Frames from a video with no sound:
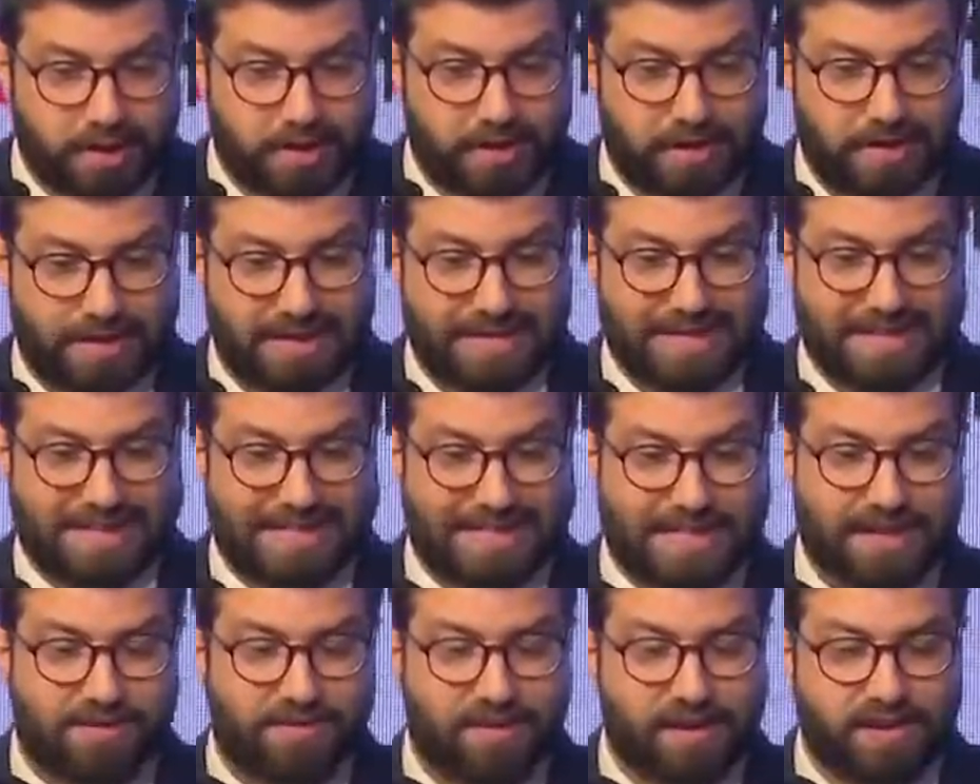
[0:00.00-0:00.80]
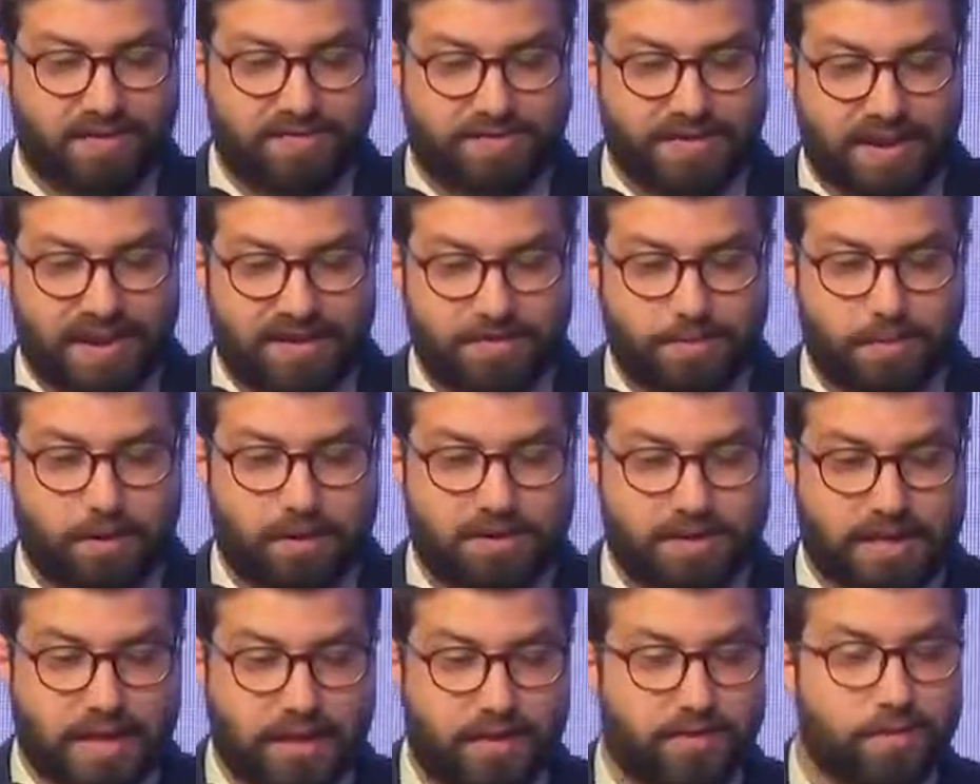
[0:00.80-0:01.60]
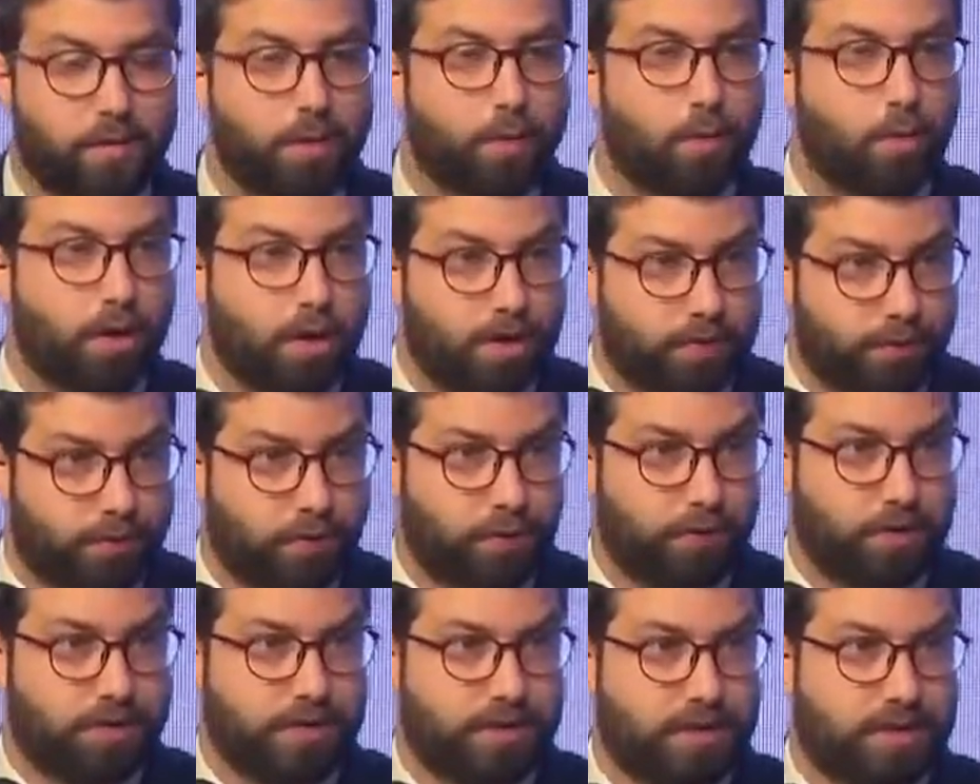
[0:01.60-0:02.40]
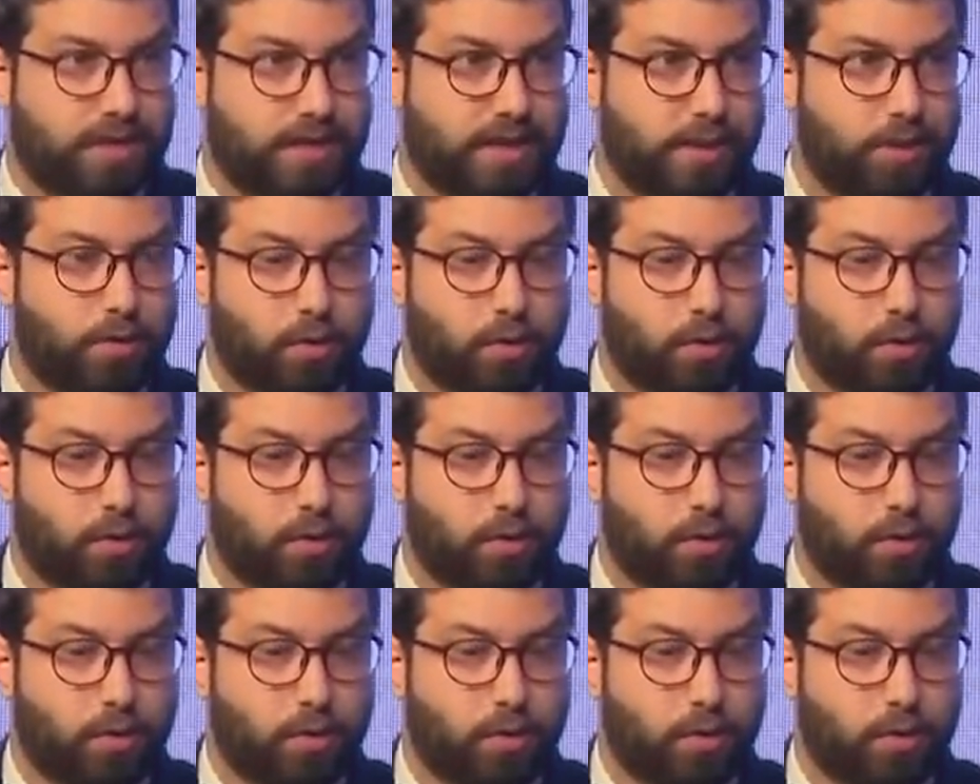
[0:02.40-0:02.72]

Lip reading: that 75% of the workforce in